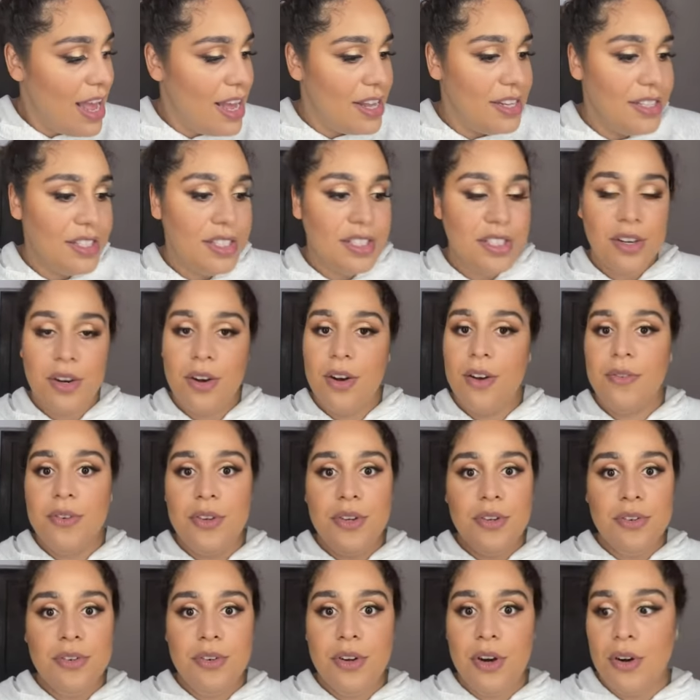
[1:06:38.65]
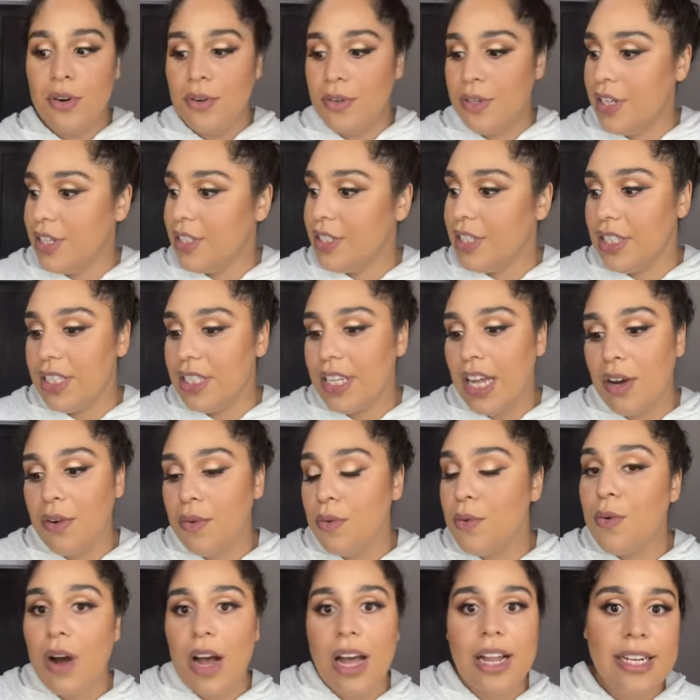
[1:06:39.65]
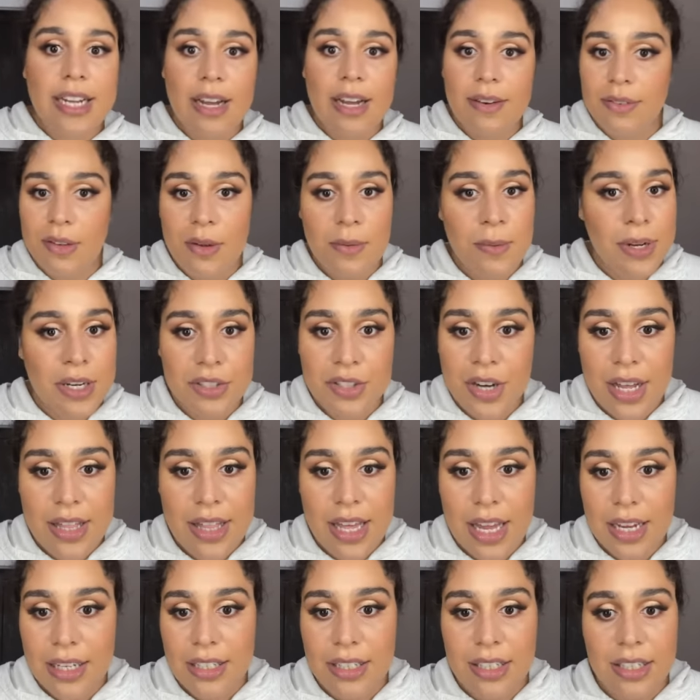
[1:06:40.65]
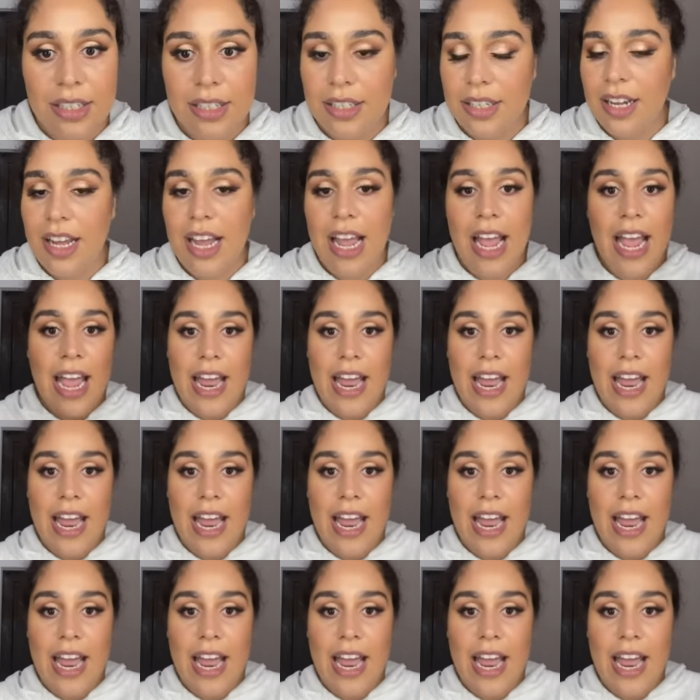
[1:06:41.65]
And so if you know you're just like, oh, I definitely want to try that look,